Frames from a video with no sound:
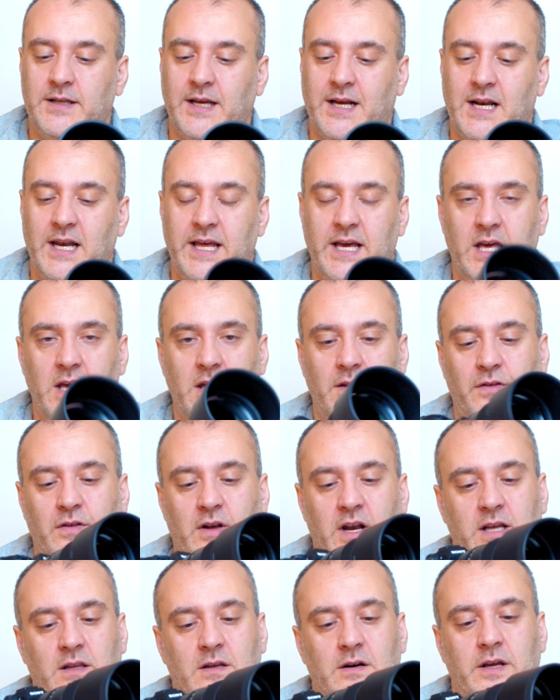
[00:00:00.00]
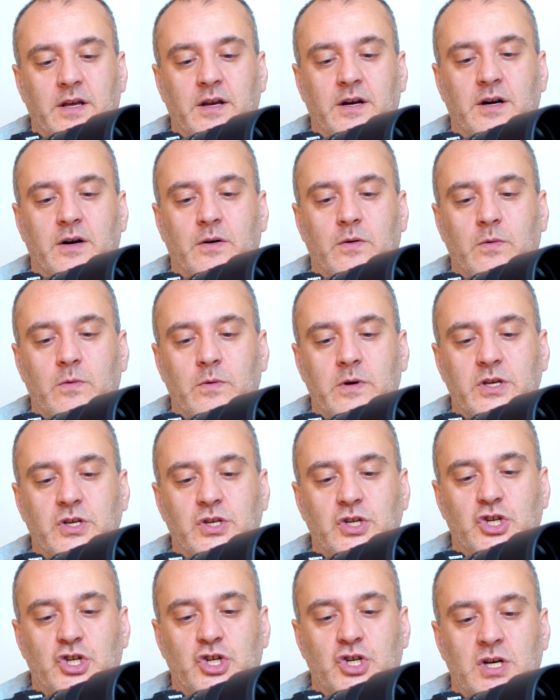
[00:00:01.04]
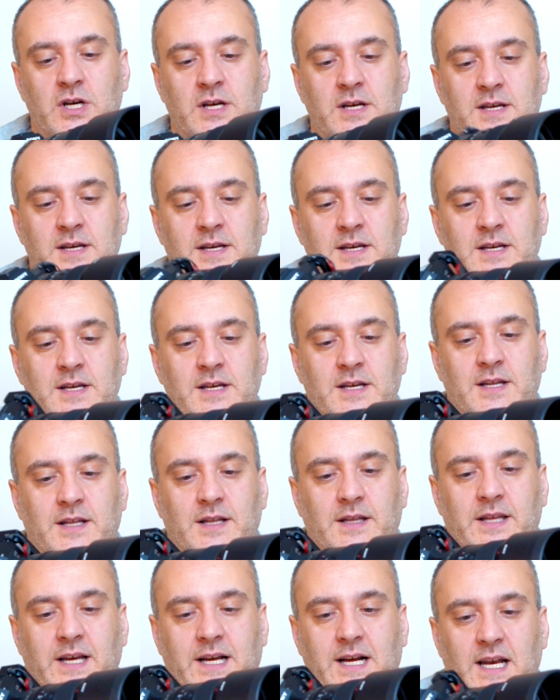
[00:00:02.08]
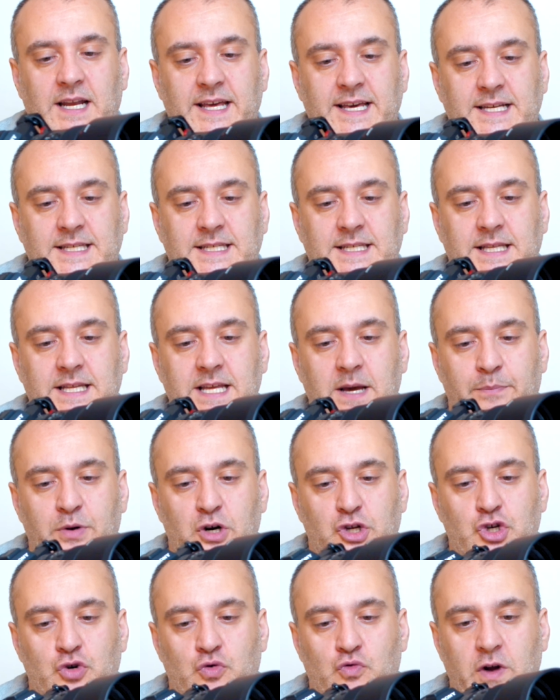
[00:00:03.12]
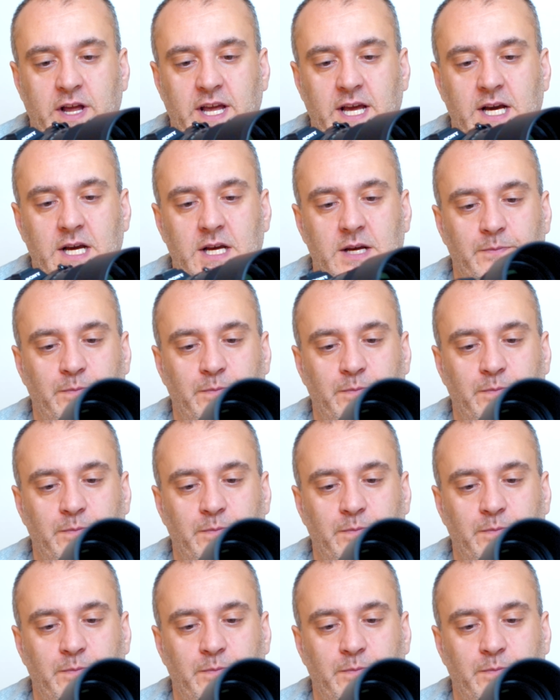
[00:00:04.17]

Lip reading: clicking selector here, which declicks the aperture ring.